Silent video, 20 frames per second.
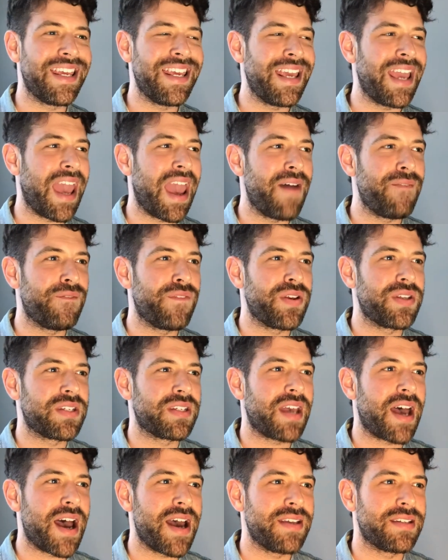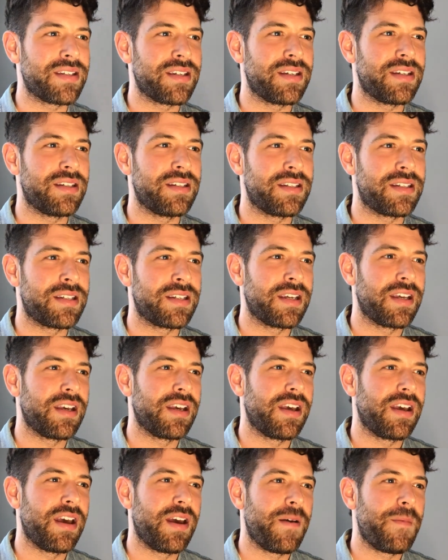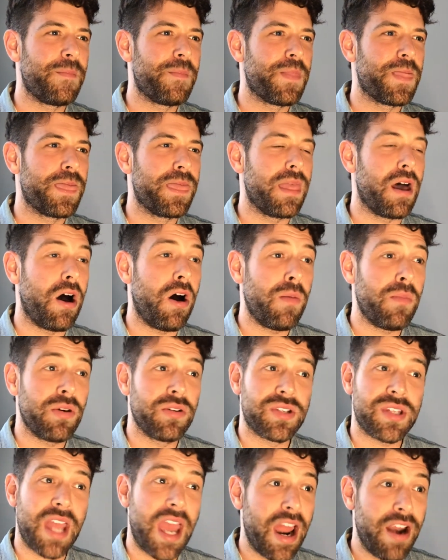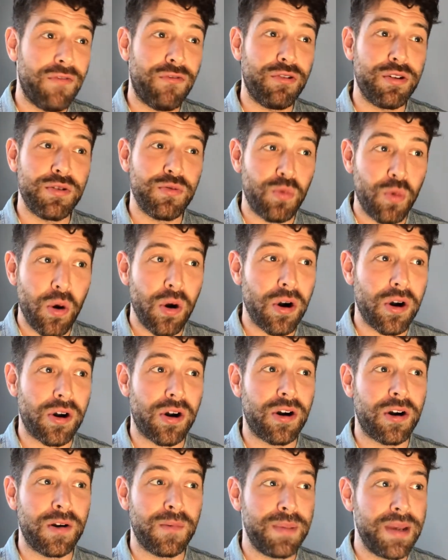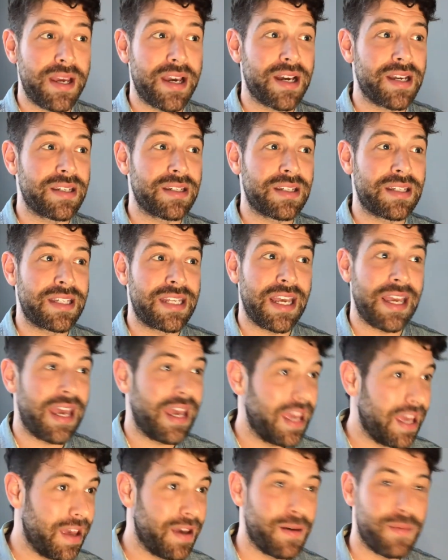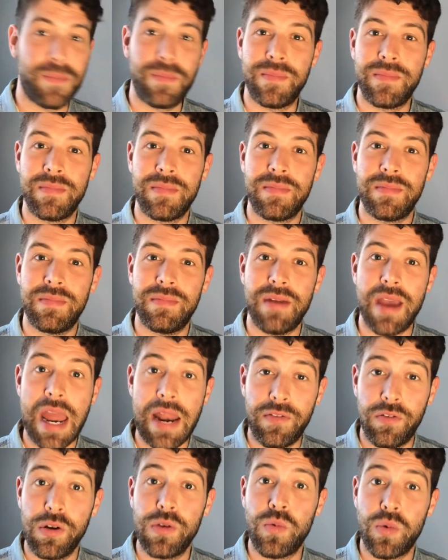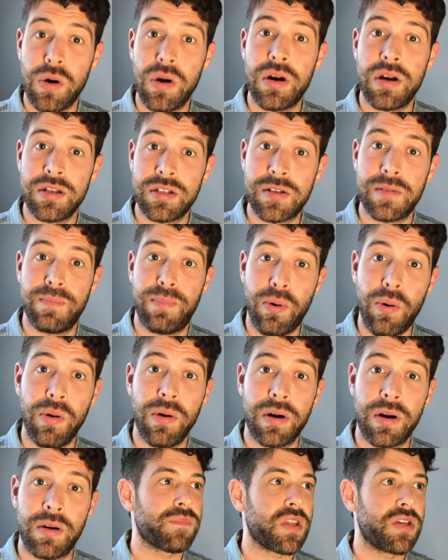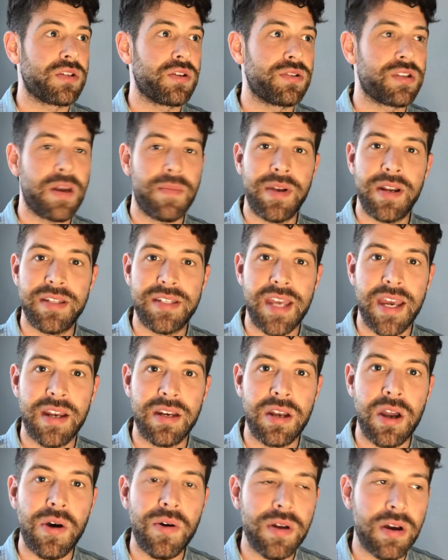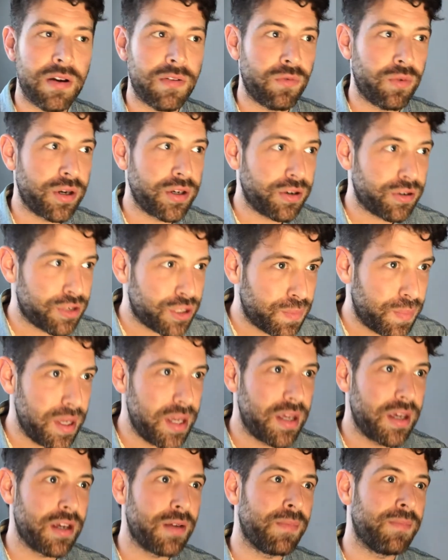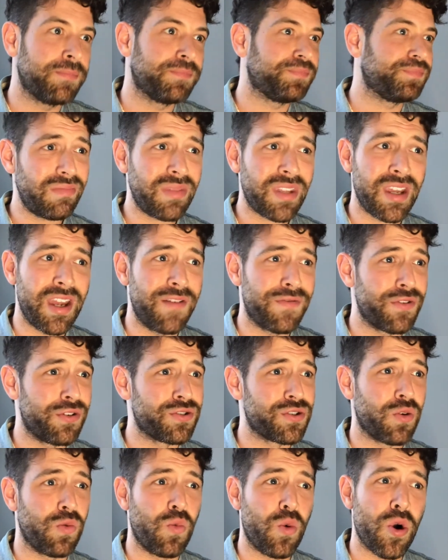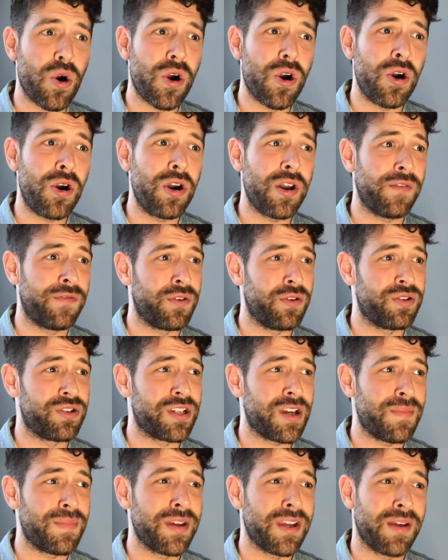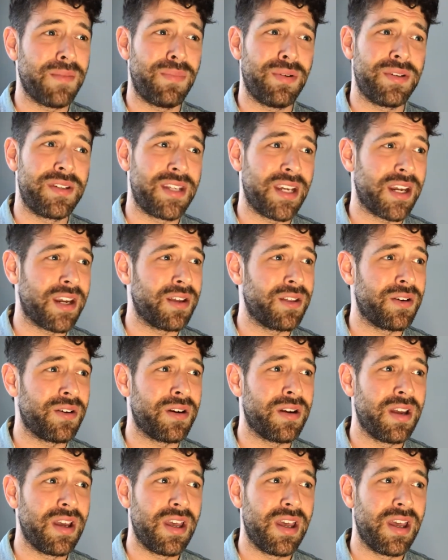He emphasizes almost every word because to him, every word is important. So something to take note of when you're speaking. If there's a word, if there's something in particular